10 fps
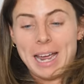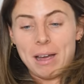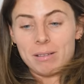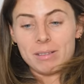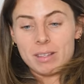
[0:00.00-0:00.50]
a
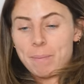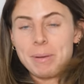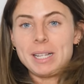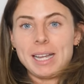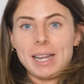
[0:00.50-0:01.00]
doubt the
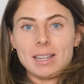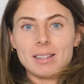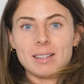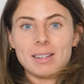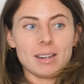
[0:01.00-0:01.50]

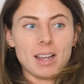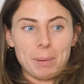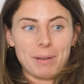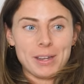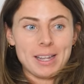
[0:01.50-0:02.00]
busiest
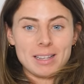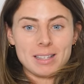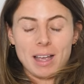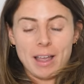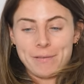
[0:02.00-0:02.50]
couple of
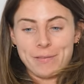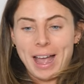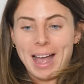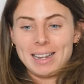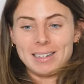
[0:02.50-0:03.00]
years that I've
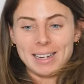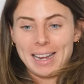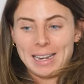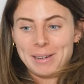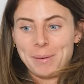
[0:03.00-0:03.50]
had
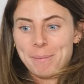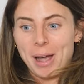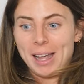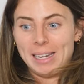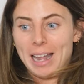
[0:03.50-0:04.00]
in
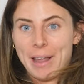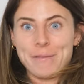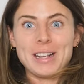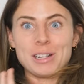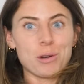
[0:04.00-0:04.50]
my
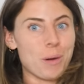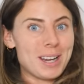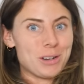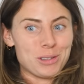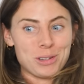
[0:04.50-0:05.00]
life. It's
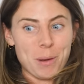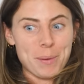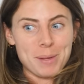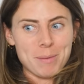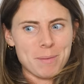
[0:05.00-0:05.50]
quite non-stop
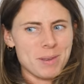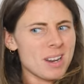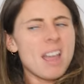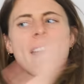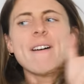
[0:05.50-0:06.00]
at the
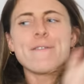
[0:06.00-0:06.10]
moment.